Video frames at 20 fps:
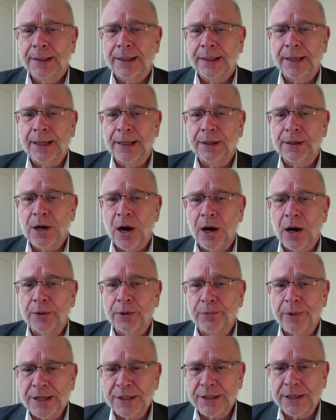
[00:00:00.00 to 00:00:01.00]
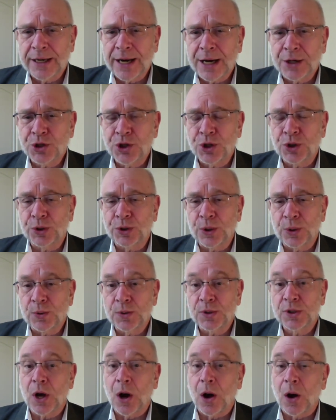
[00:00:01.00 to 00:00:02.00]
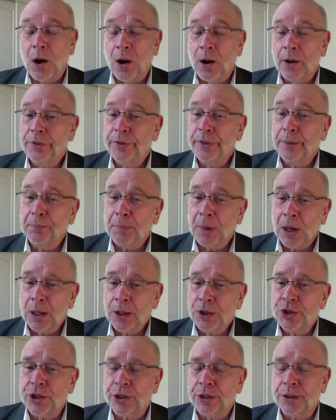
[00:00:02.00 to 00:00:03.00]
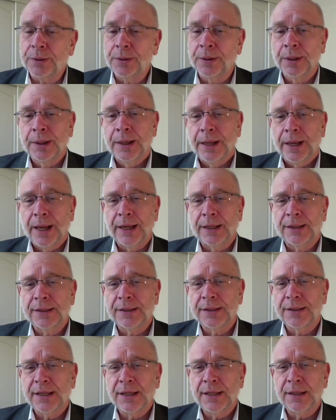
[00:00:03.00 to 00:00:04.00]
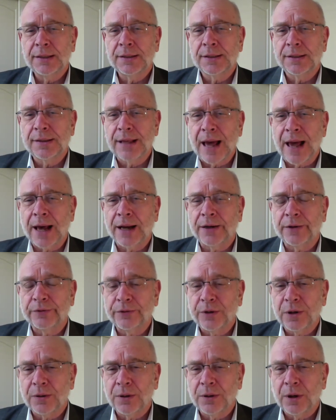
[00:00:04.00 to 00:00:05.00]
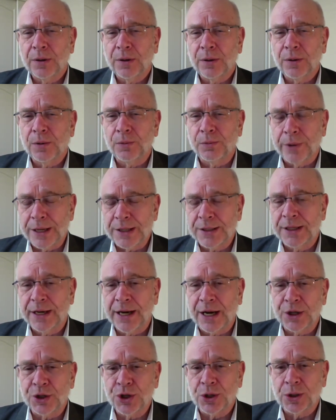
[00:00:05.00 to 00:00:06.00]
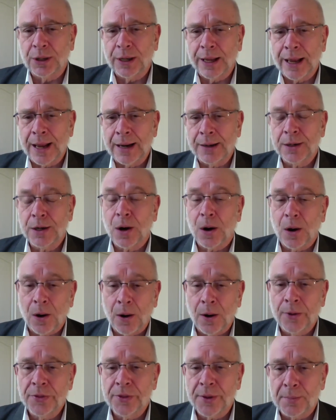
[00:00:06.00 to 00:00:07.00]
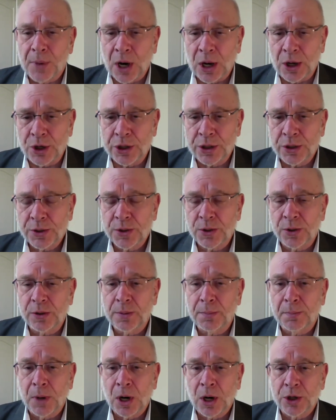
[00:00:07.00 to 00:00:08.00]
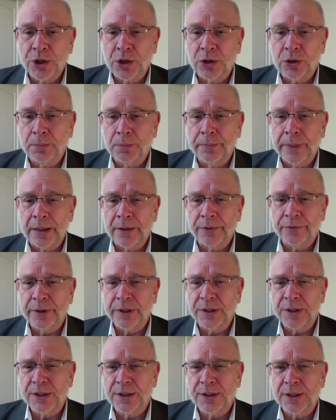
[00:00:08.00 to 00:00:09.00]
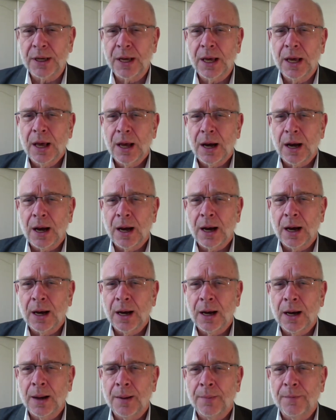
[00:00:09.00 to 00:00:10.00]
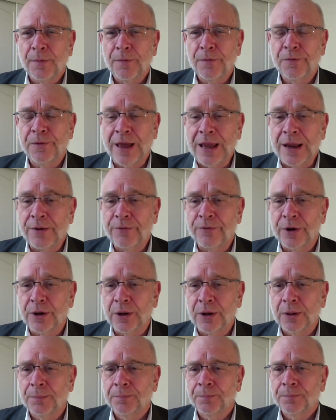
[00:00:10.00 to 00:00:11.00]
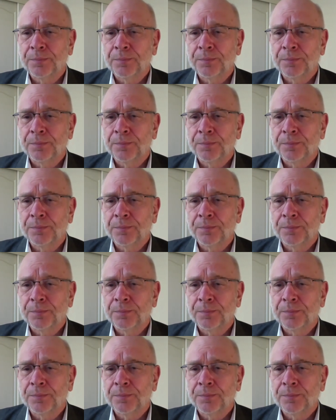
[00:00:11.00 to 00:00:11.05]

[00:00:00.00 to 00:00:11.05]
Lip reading: in non-residential use on the margin exceeds that of residential land on the margin. So the marginal benefits favor